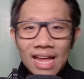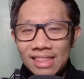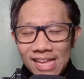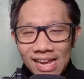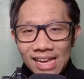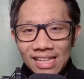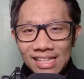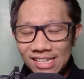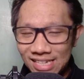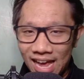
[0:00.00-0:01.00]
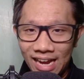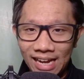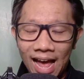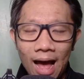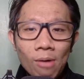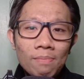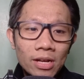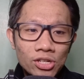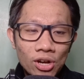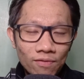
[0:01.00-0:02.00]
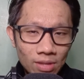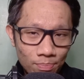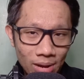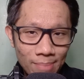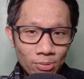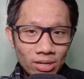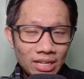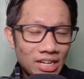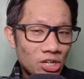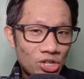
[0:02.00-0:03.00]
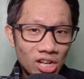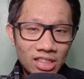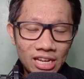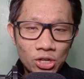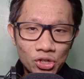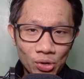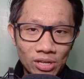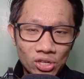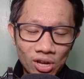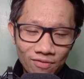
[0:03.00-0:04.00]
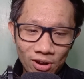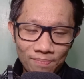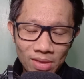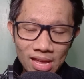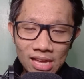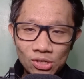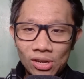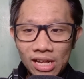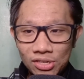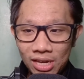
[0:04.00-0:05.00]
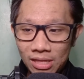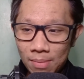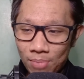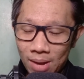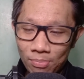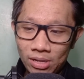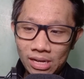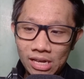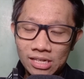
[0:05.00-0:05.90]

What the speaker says: they can decide how much of the property shall the insurance cover. So let's say the property is